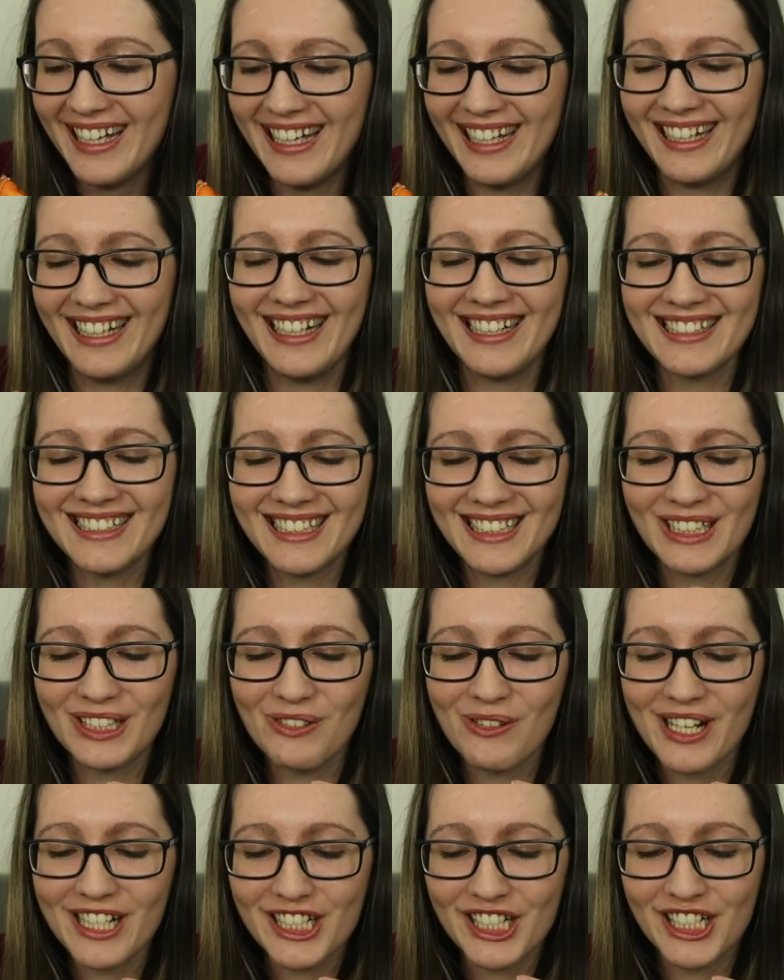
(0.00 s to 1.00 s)
it is
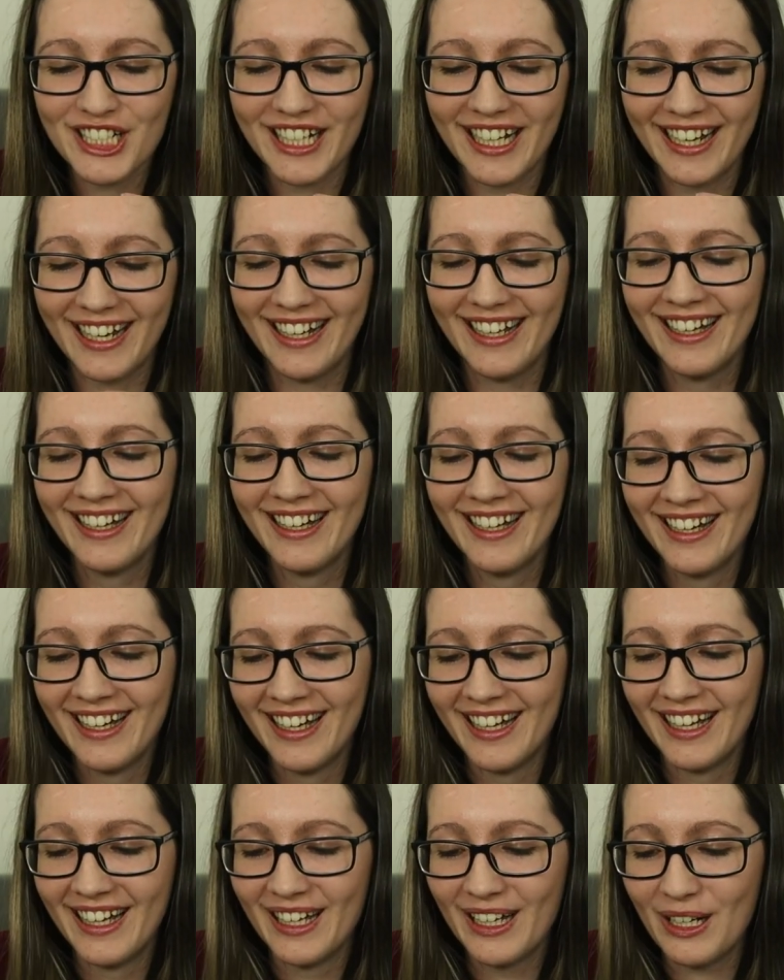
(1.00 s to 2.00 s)
squishy.
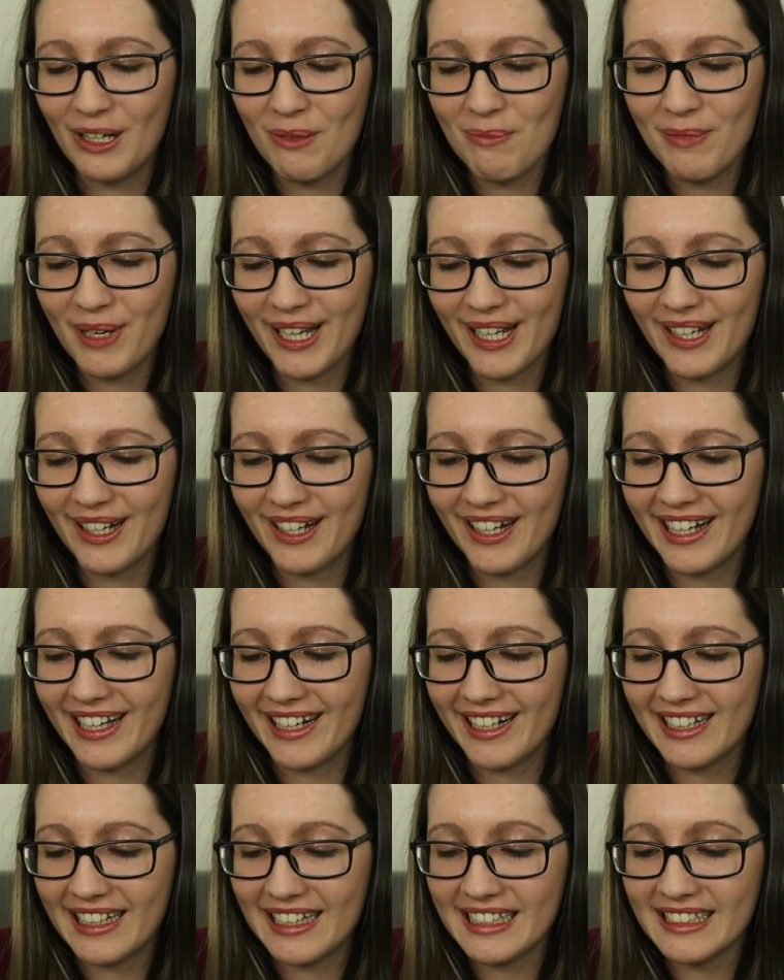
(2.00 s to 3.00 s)
Oh my
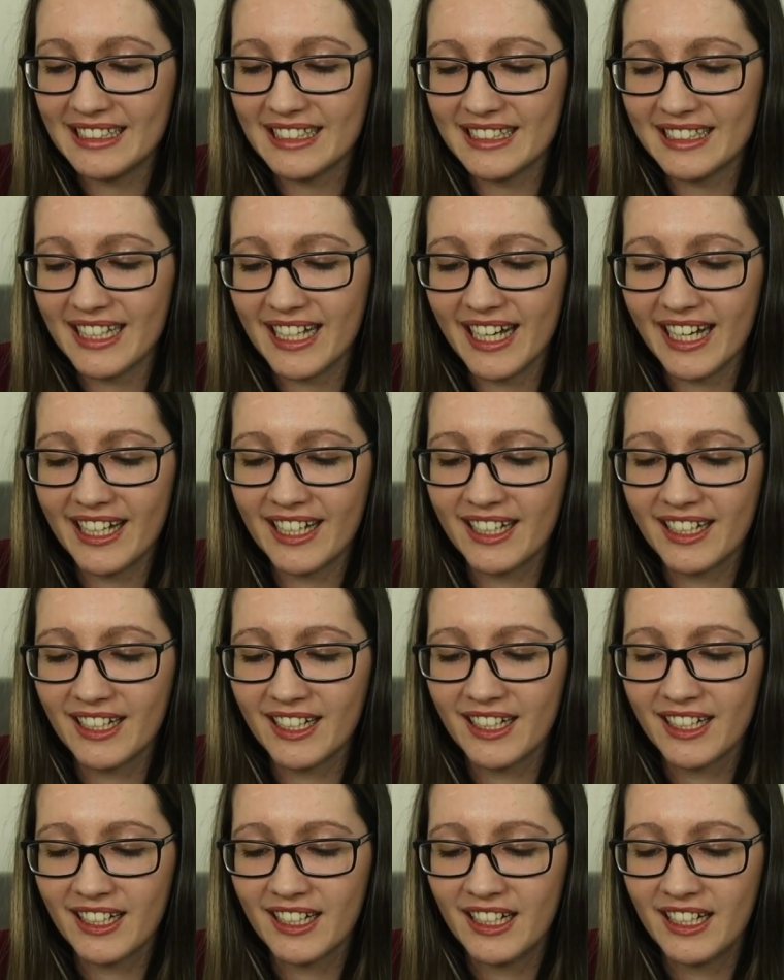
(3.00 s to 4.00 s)
god, this is like
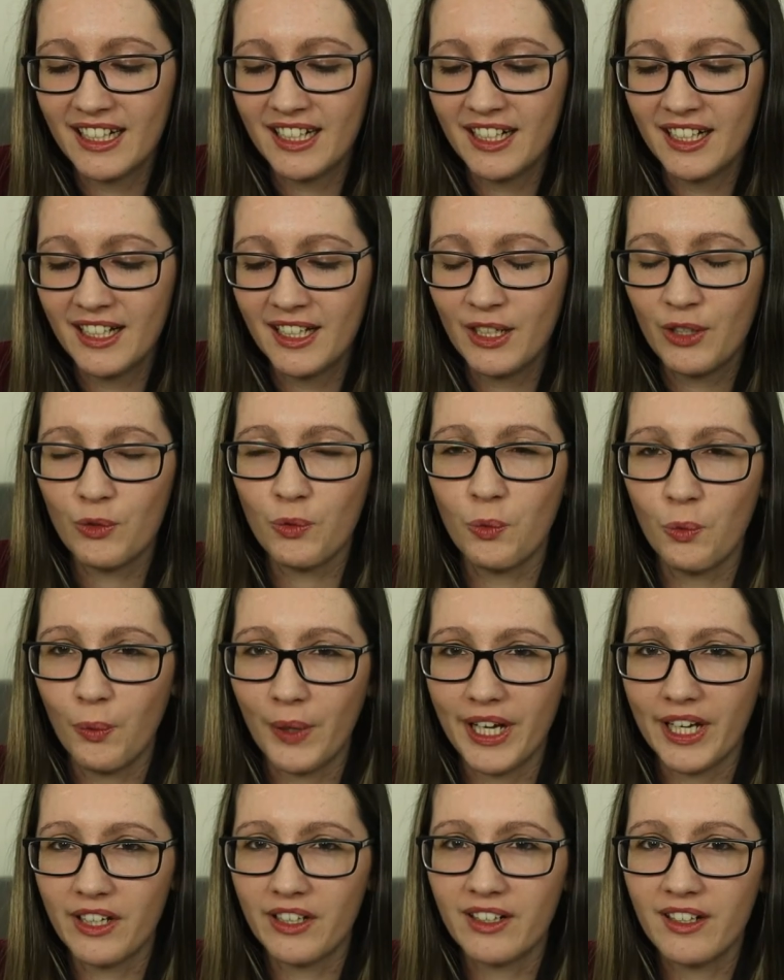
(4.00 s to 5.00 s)

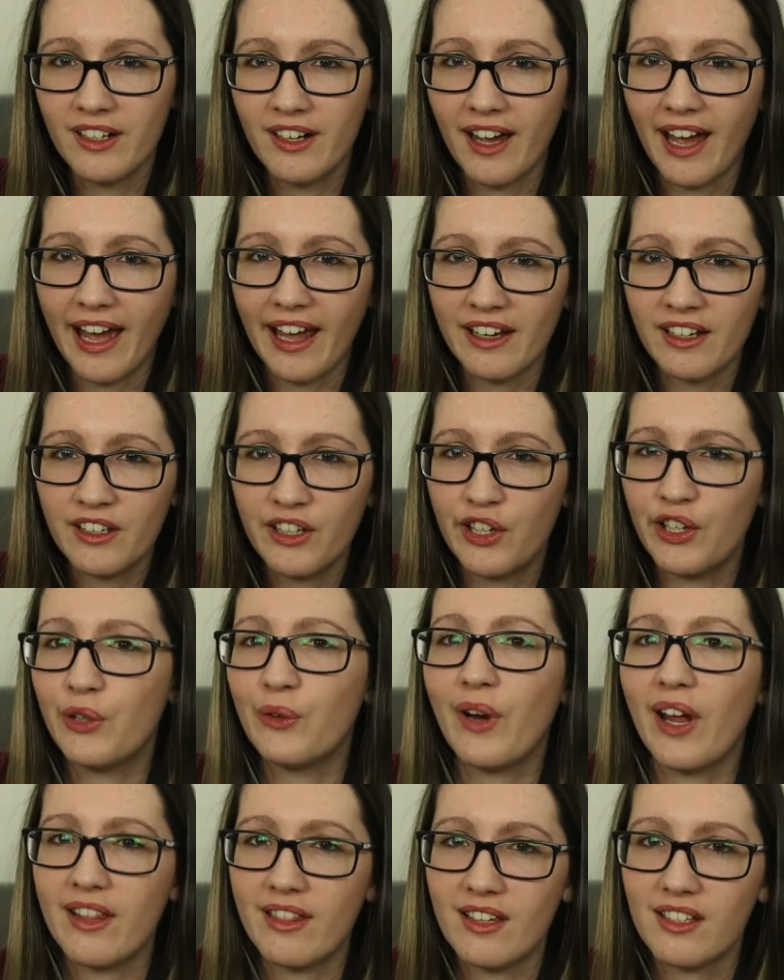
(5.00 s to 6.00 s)
weird and
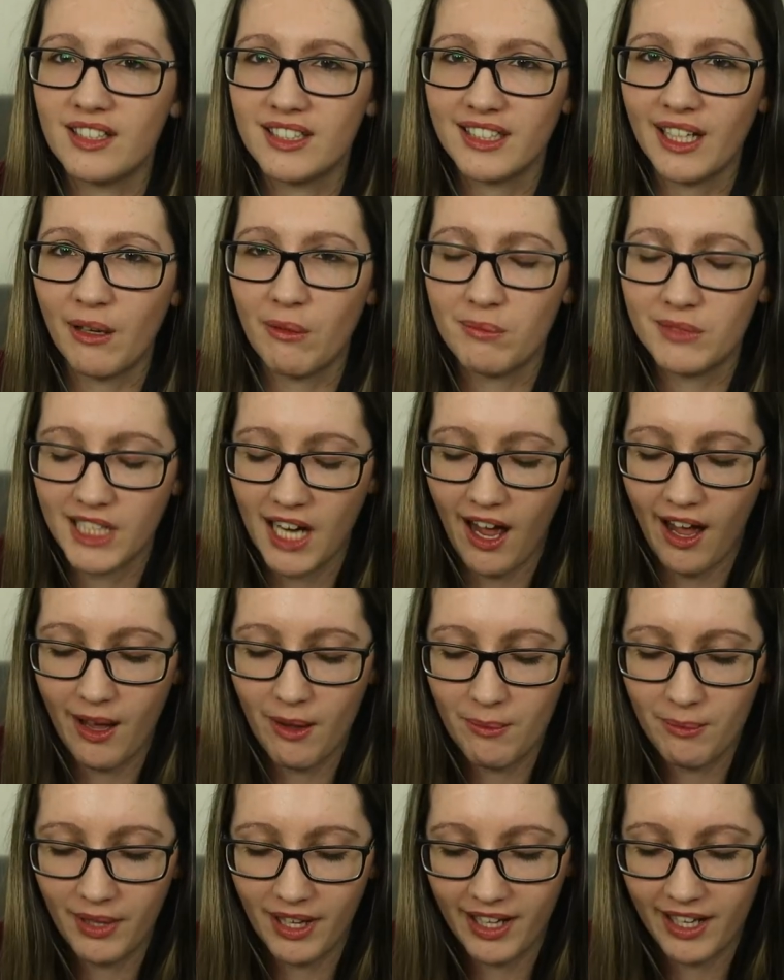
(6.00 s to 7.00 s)
cute at the same
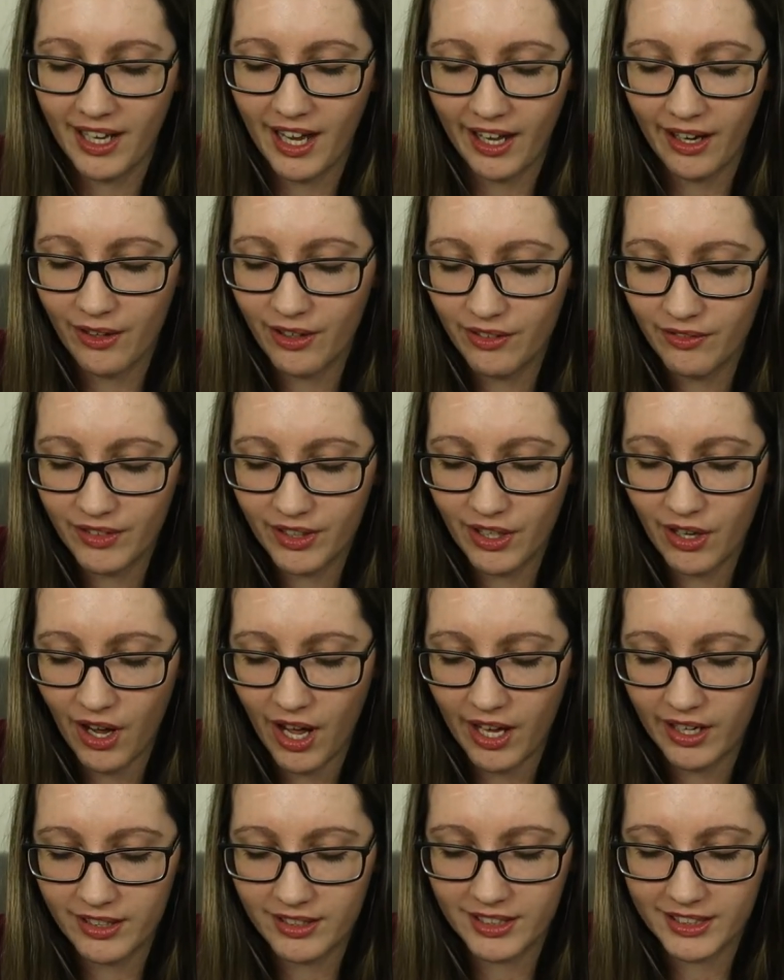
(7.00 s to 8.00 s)
time. Like I don't even know
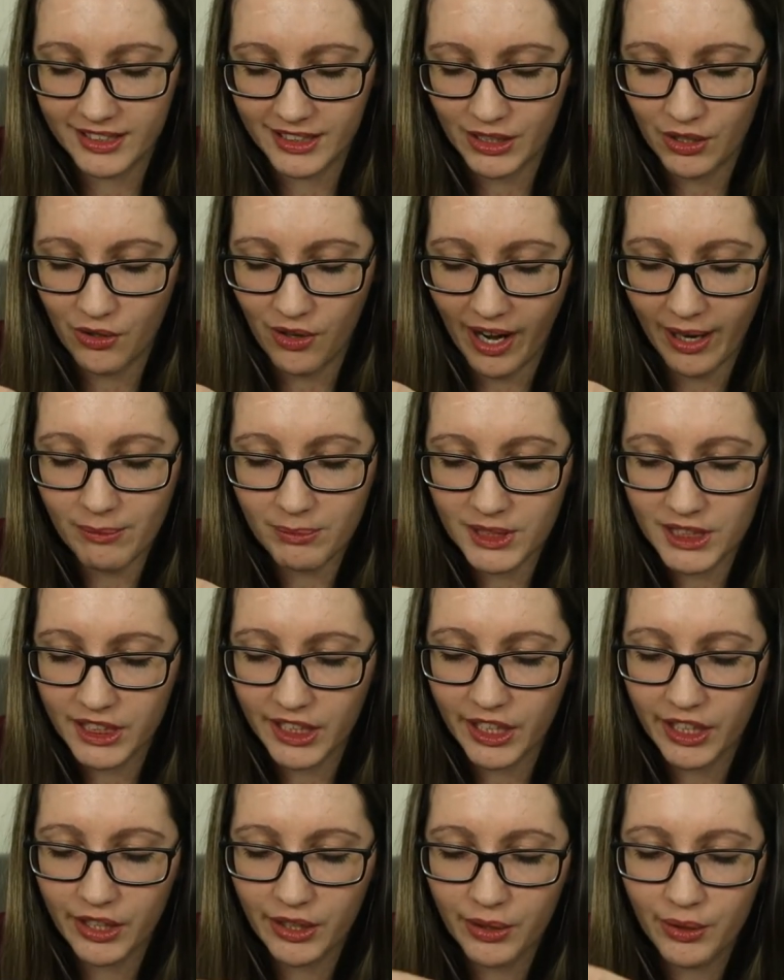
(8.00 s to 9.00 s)
how to describe to
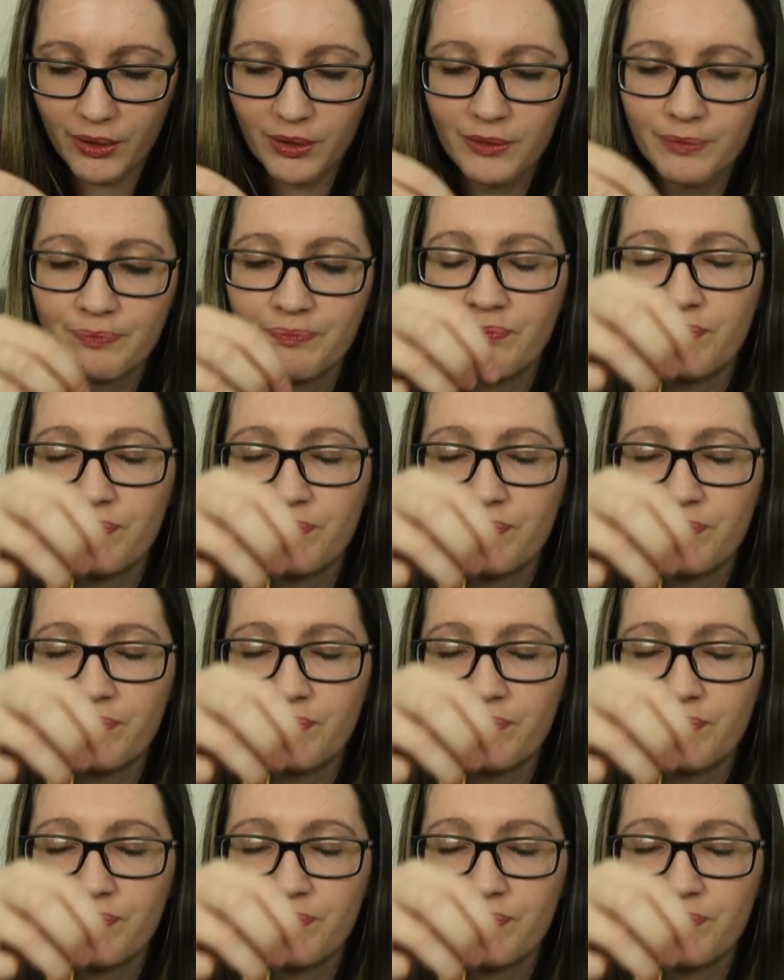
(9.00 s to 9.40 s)
you.